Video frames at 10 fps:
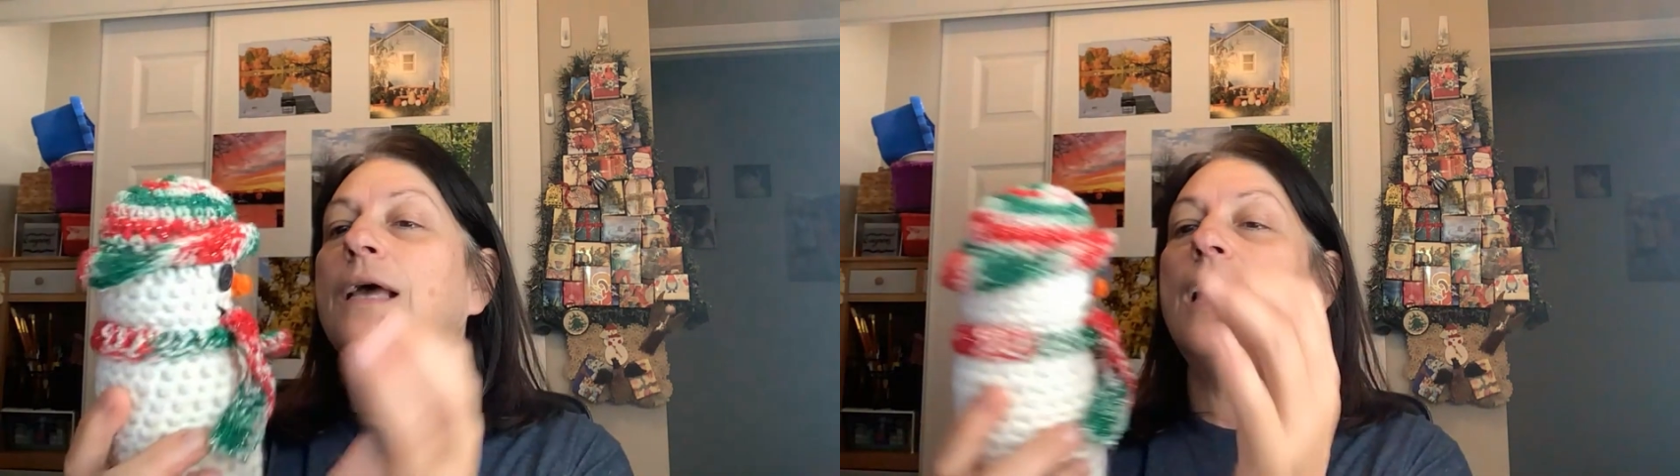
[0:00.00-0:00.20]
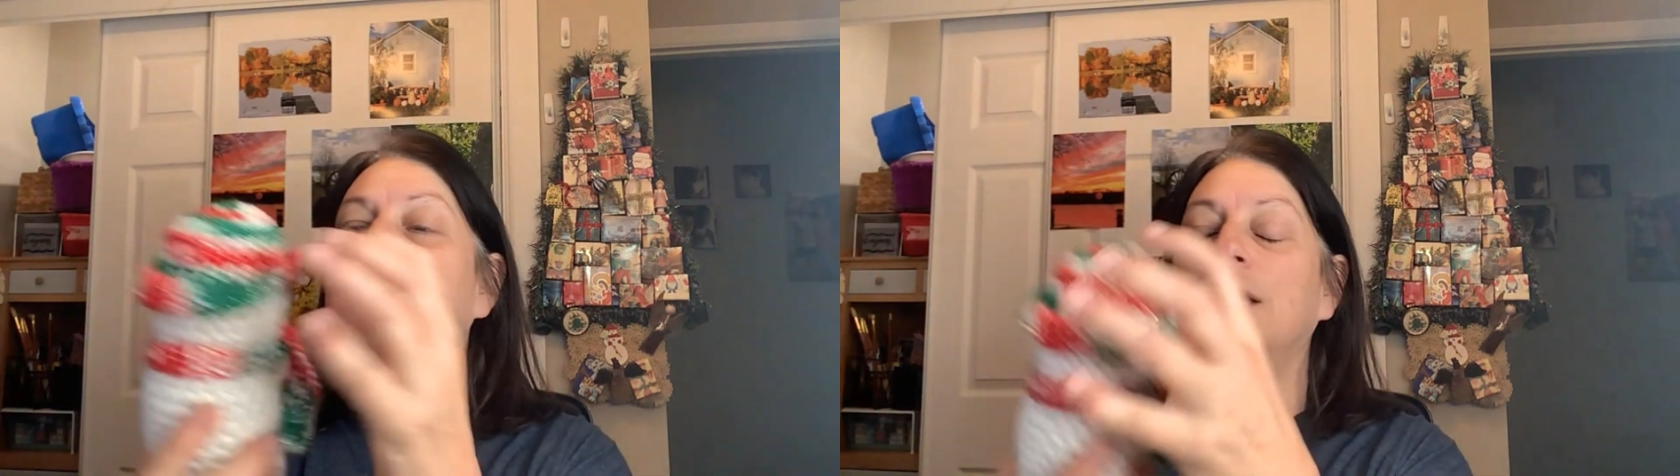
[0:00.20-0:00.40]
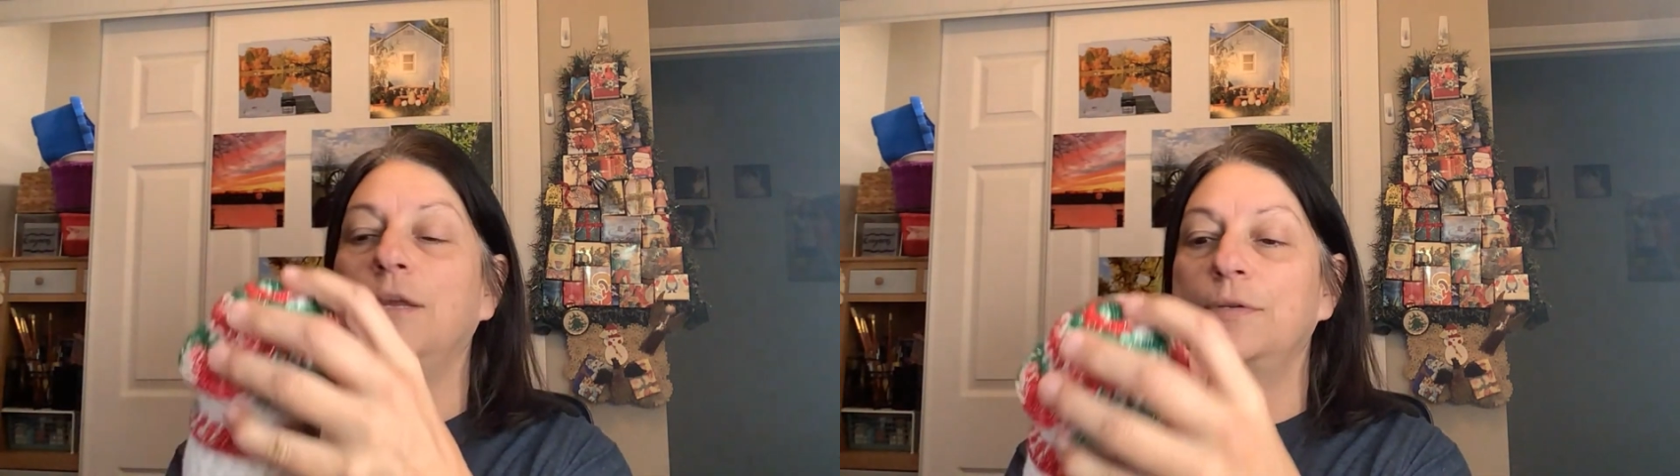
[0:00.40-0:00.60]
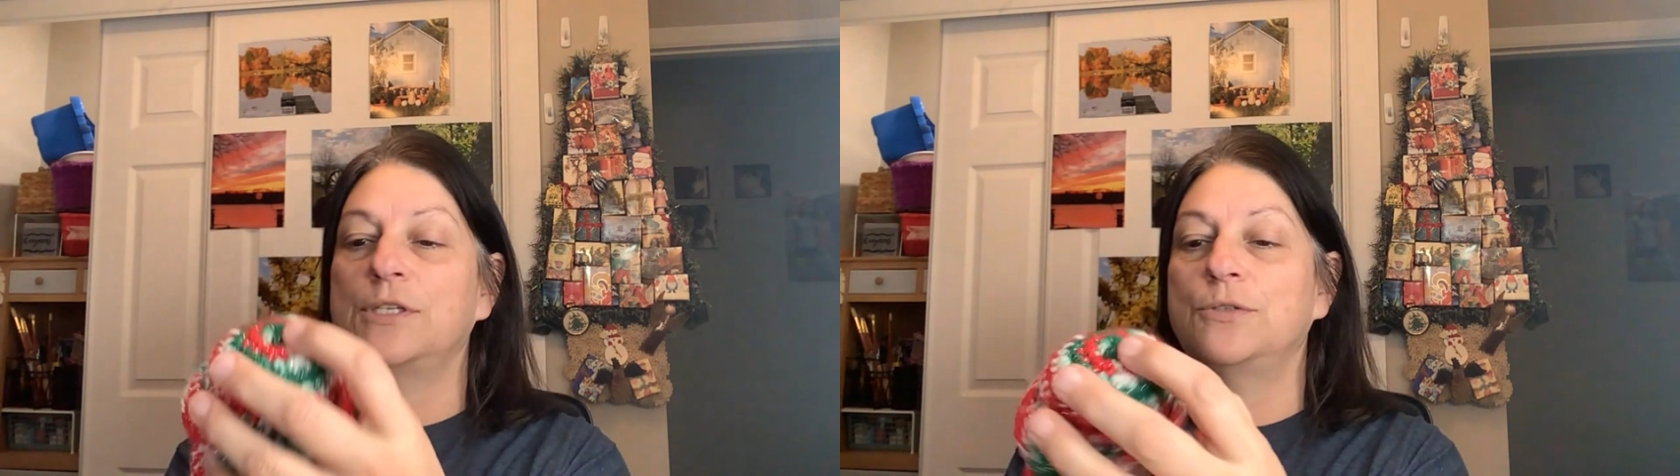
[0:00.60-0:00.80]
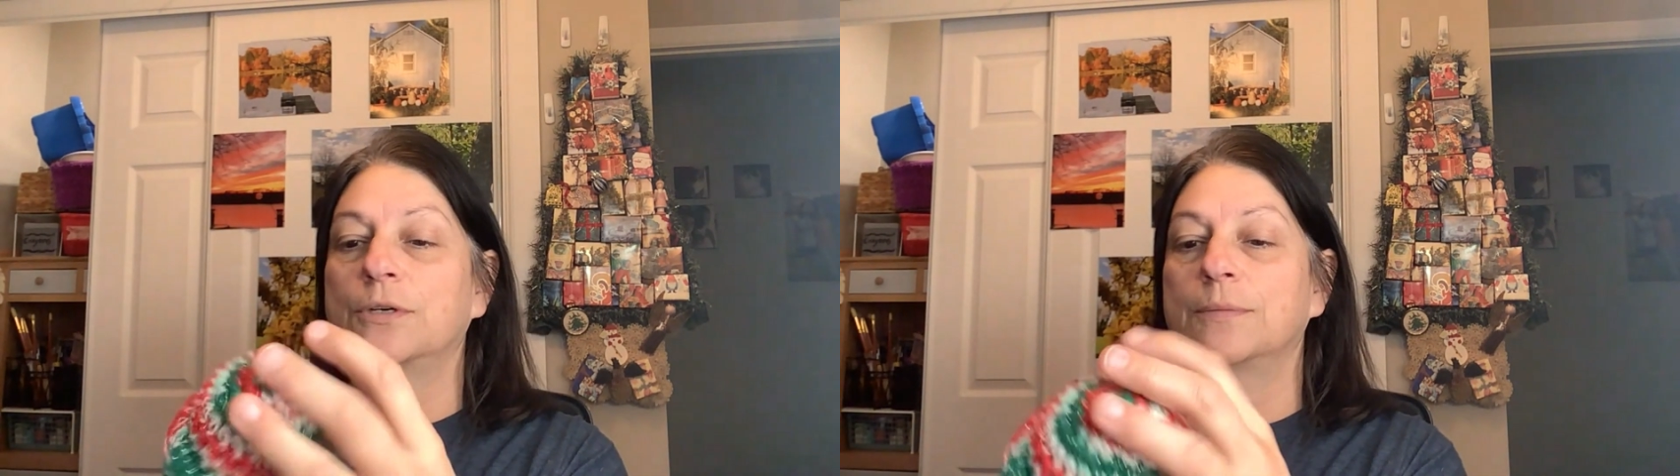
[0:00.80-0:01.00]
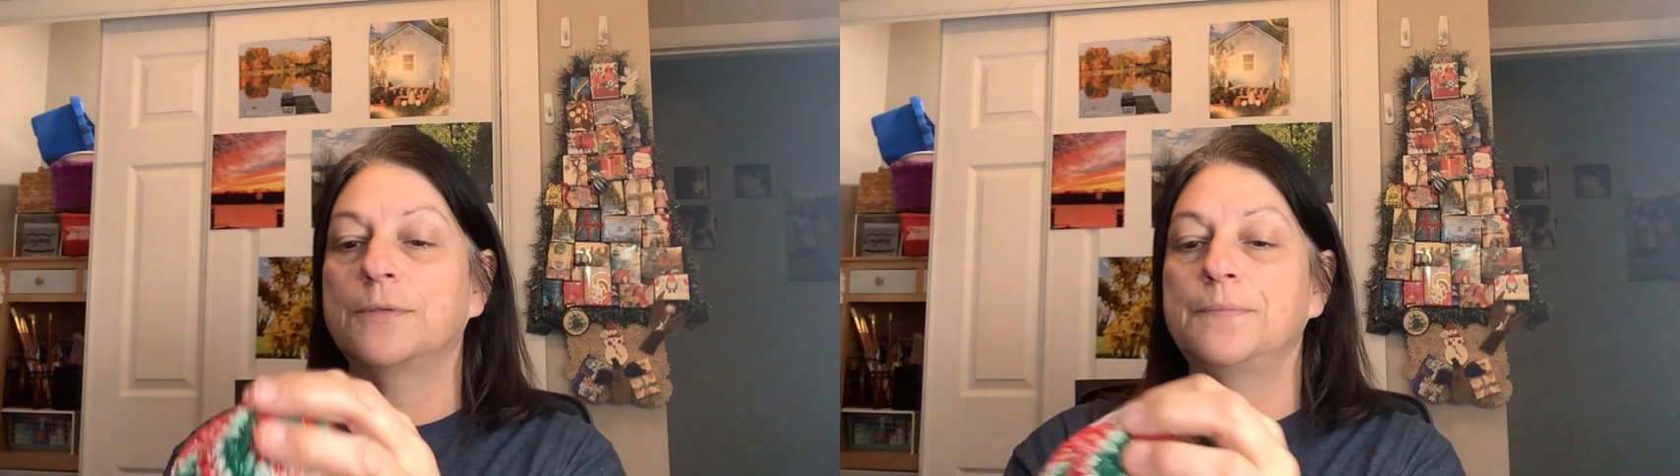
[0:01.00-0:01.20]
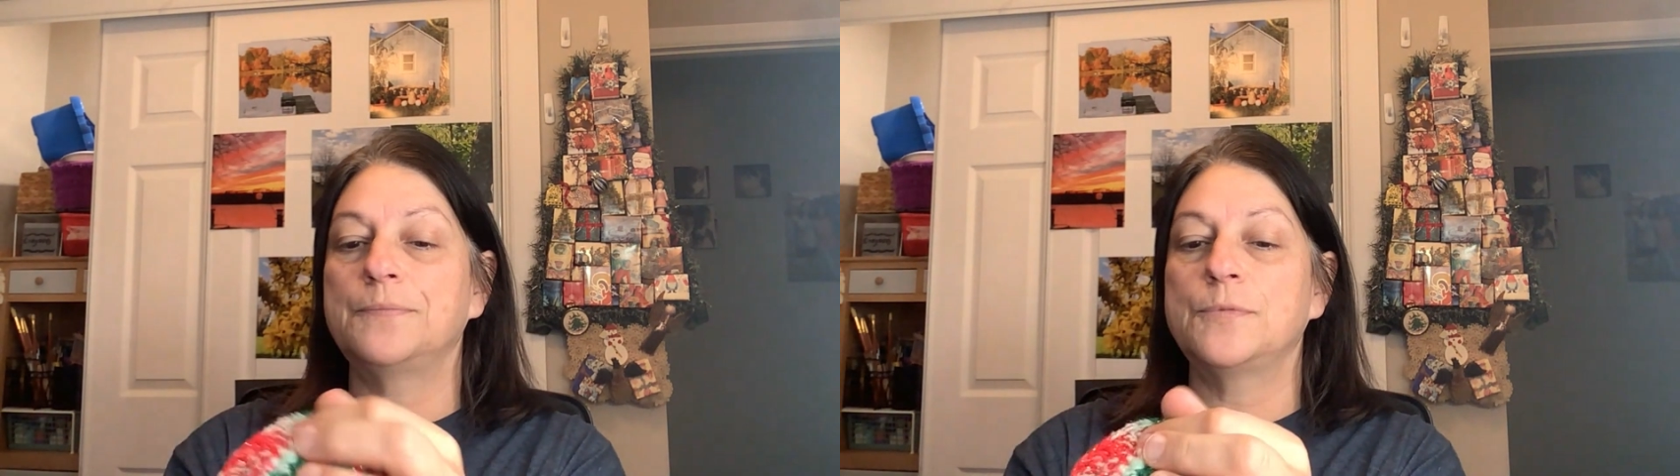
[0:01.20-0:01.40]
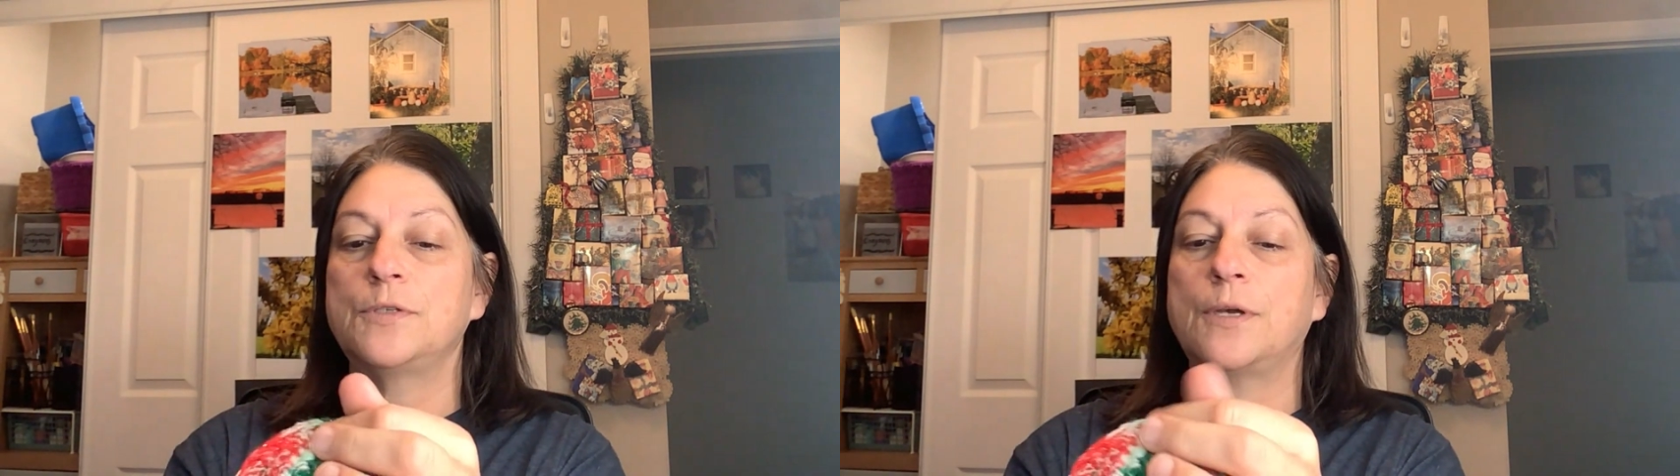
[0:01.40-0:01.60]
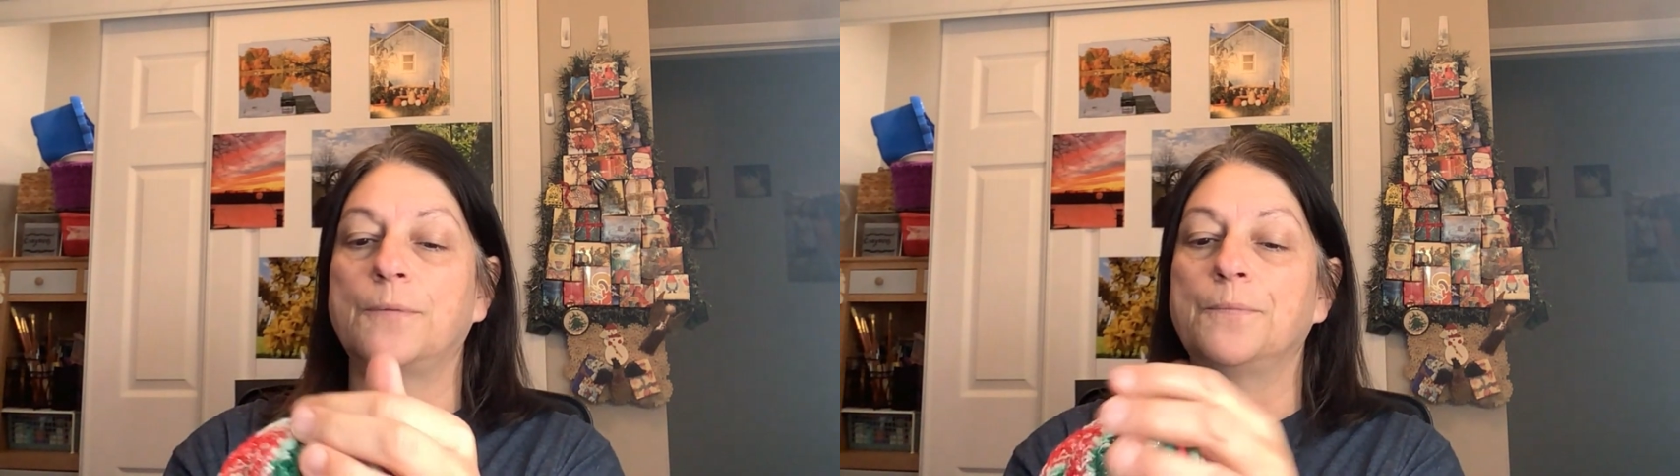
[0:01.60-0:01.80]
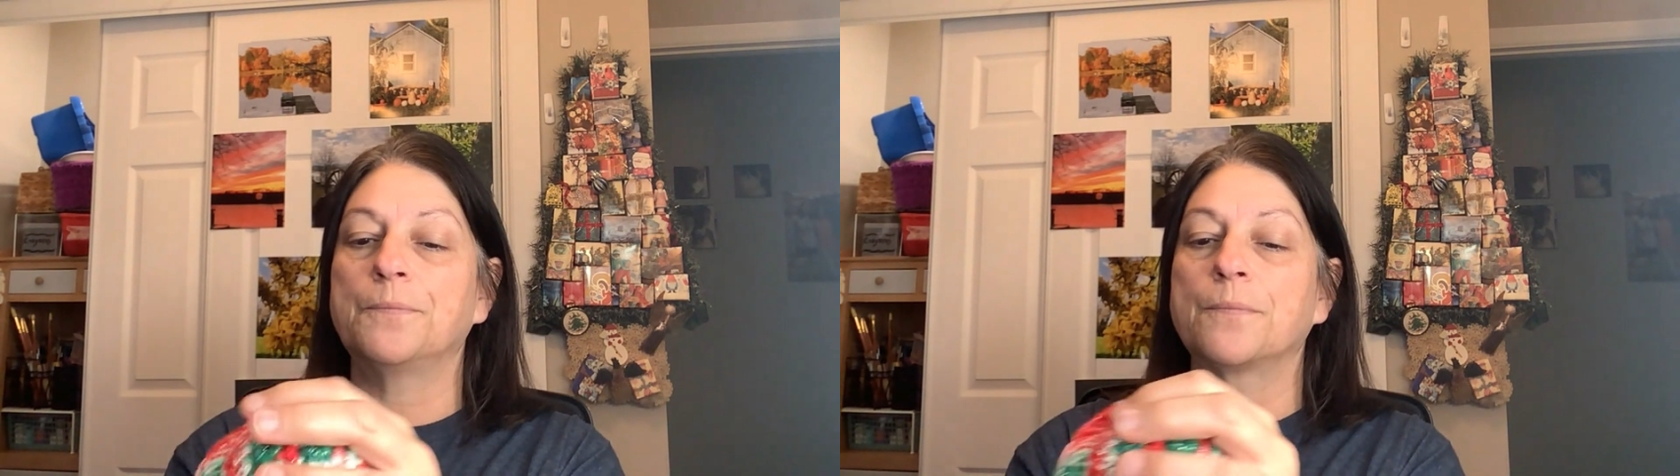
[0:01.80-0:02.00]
I thought he was adorable. So